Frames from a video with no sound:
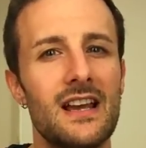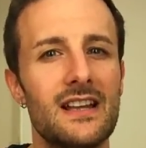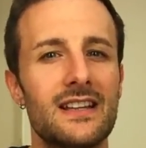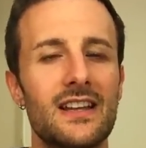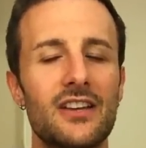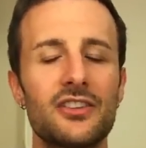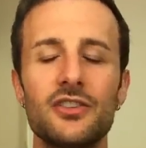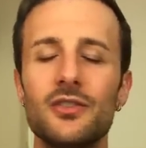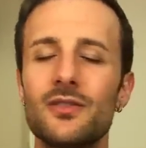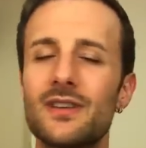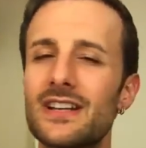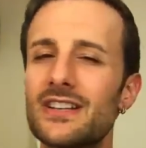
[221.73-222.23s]
Now
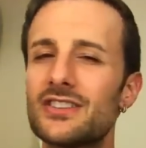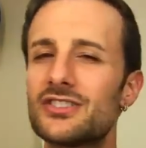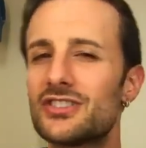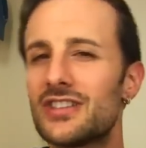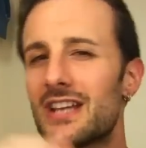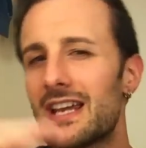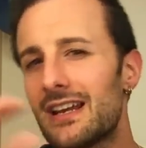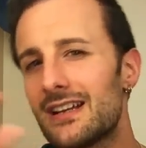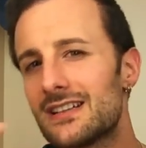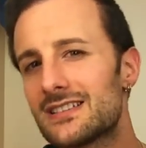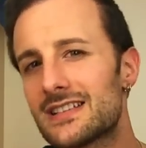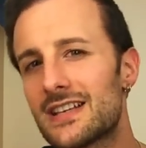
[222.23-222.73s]
you can
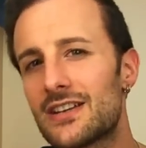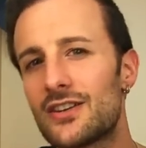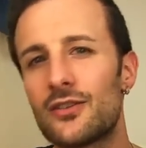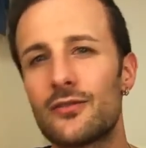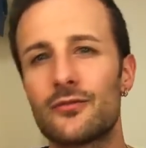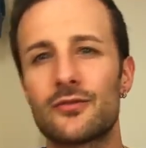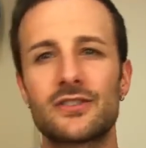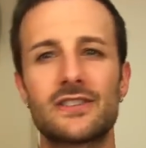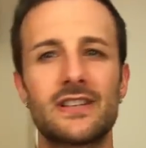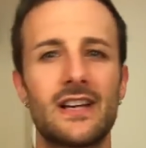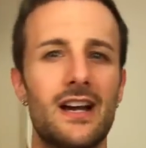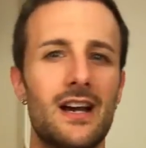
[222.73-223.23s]
change that
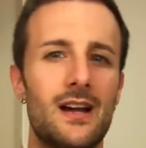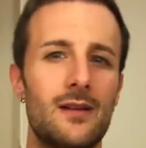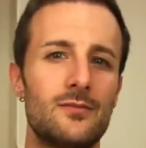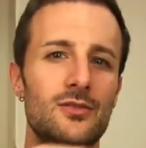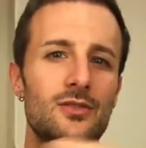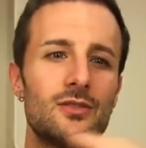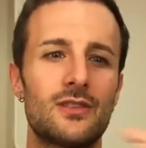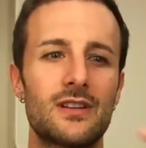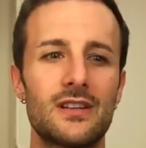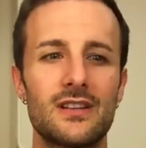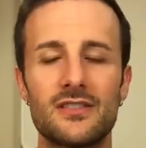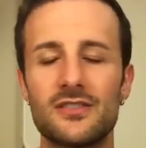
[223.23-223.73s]
over time.
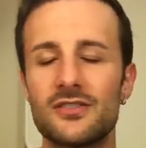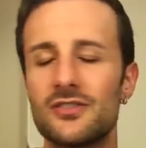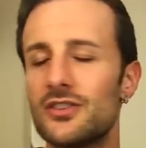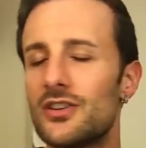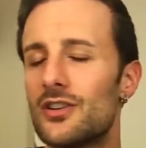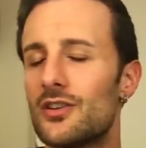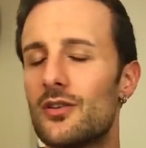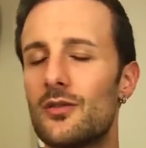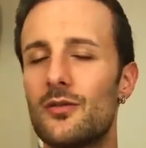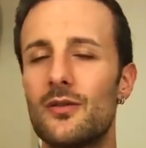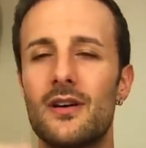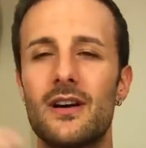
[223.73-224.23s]
You can you
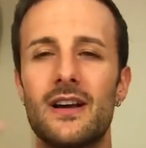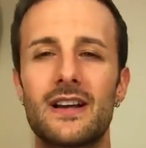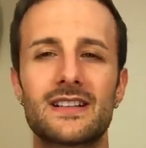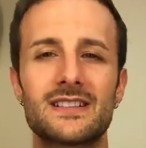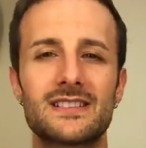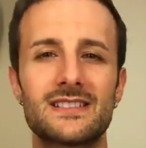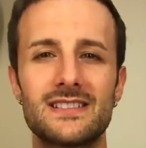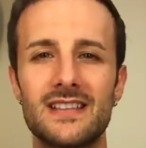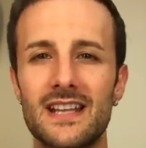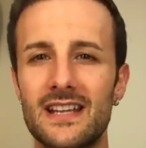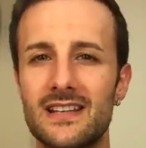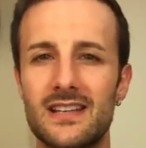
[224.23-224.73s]
know
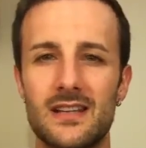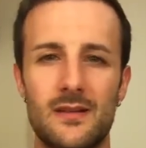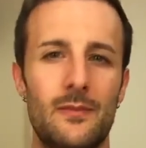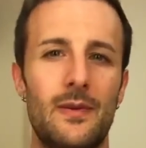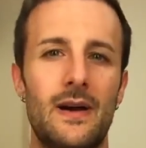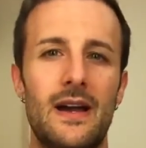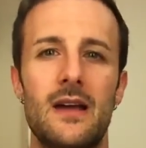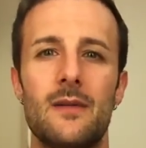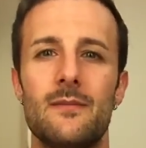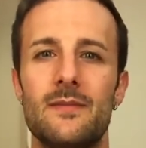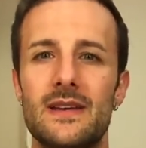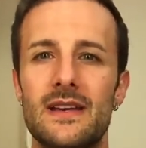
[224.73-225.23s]
extend it
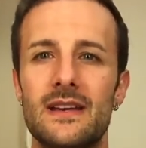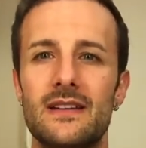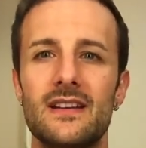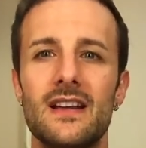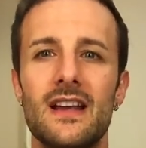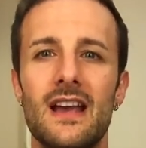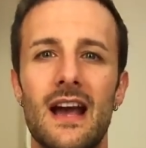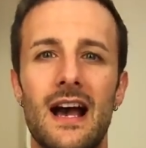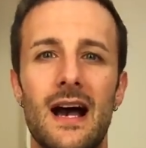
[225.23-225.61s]
by a bit.